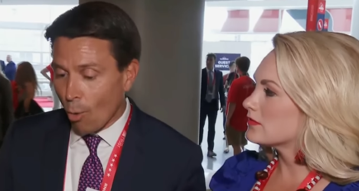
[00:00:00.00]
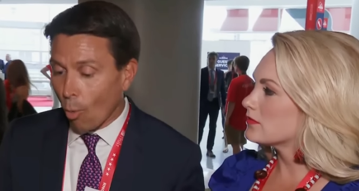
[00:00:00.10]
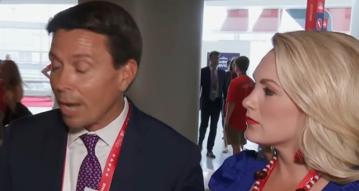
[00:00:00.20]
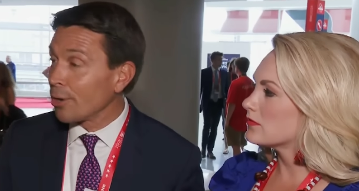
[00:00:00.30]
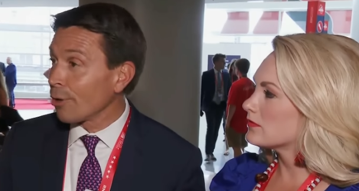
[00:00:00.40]

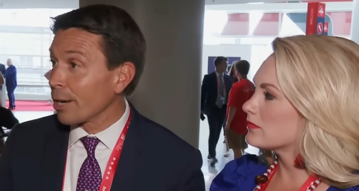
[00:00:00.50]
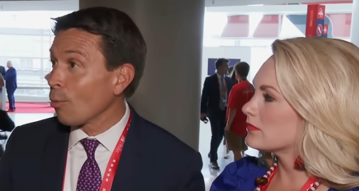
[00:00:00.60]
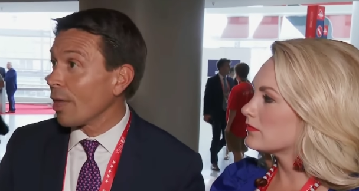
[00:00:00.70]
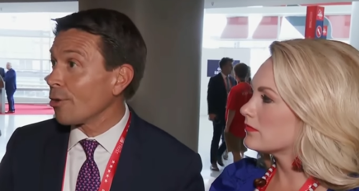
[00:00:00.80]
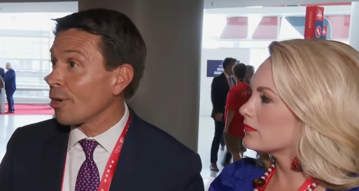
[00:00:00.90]

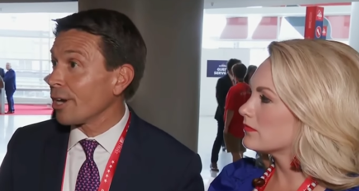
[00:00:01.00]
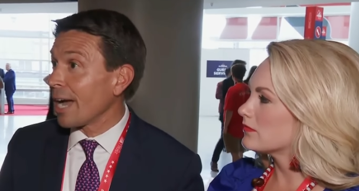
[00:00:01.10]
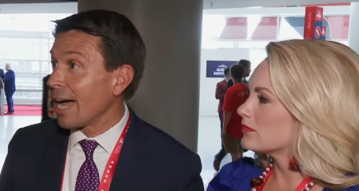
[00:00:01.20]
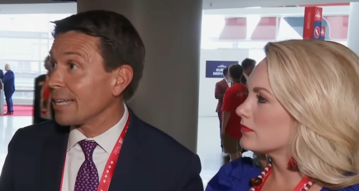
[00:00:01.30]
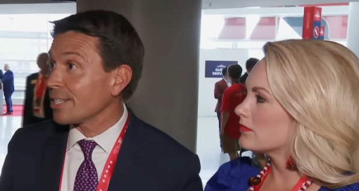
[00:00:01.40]
Speaker 1: wondering whether or
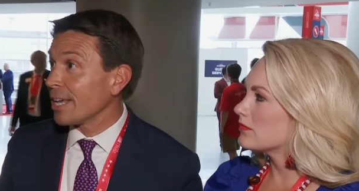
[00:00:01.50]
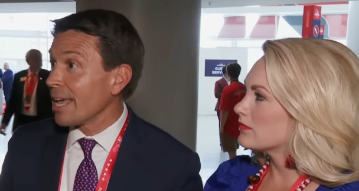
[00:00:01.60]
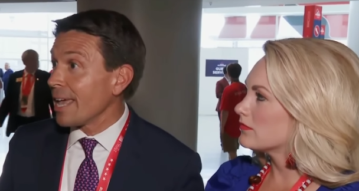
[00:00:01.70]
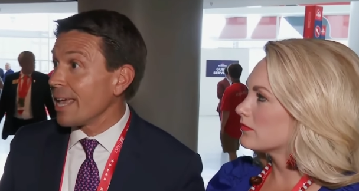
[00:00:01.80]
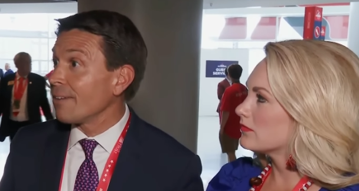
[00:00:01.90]
not,
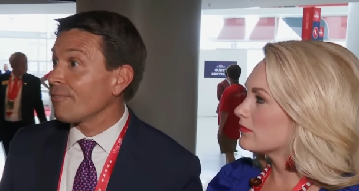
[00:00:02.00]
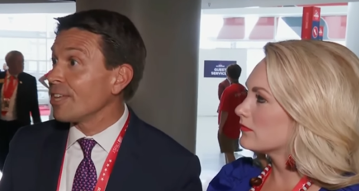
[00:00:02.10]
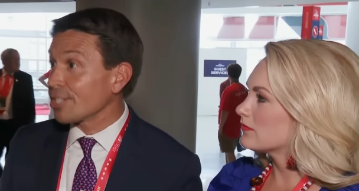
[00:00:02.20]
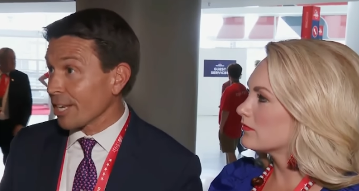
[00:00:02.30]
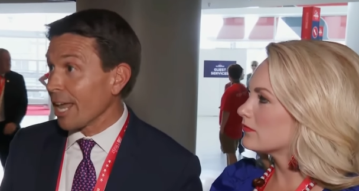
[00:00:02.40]
if
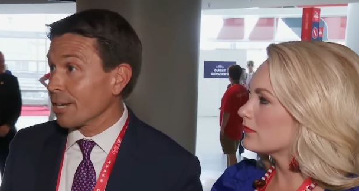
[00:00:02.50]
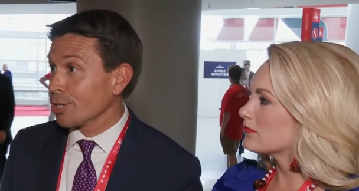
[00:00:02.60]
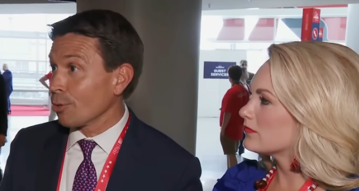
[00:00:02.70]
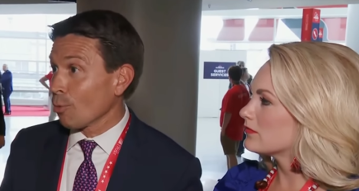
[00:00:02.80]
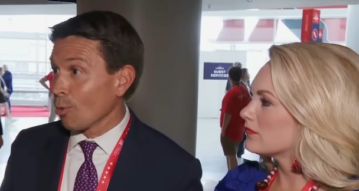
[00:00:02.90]
this
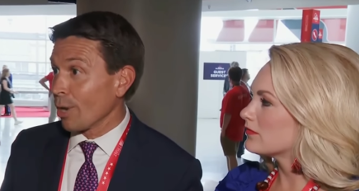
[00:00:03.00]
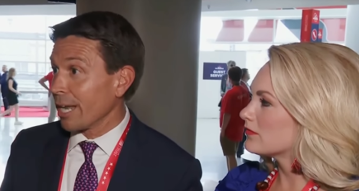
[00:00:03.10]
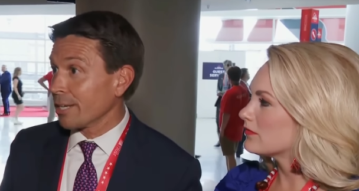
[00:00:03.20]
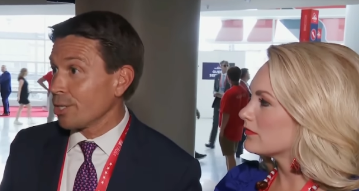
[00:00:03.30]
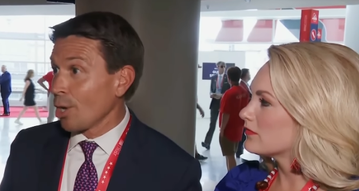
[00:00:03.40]
election were
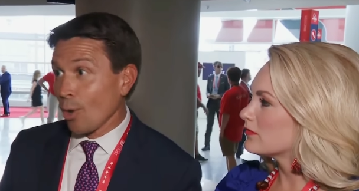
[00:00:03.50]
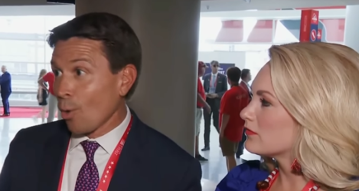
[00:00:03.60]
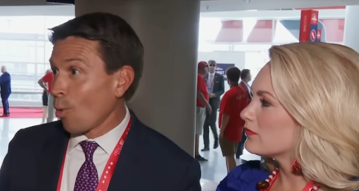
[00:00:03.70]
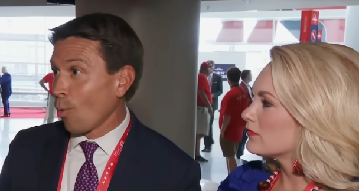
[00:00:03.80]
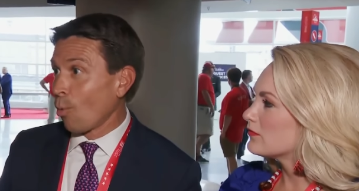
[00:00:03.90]
rigged,
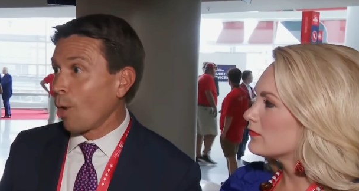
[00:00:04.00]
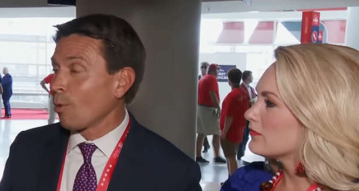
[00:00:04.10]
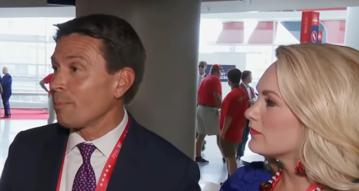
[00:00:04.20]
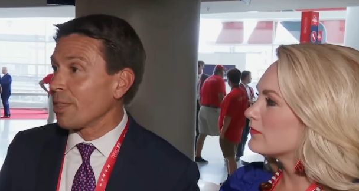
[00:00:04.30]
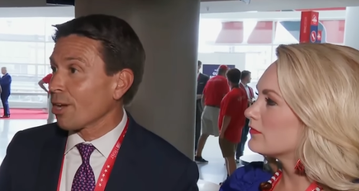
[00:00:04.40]
what
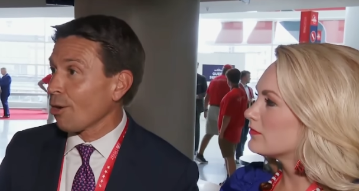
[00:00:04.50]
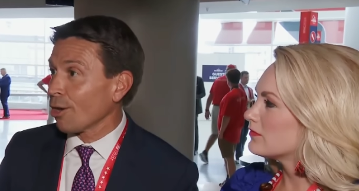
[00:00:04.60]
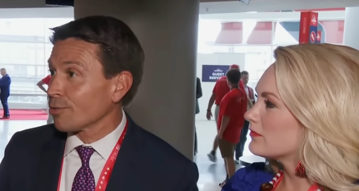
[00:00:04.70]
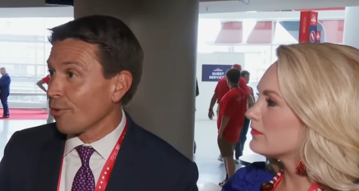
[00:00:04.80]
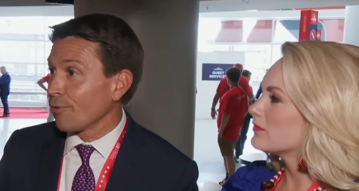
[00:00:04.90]
would be the
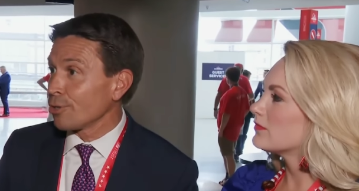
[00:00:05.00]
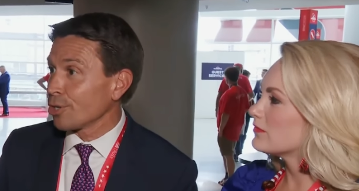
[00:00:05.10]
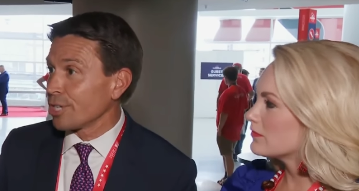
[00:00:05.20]
cause for future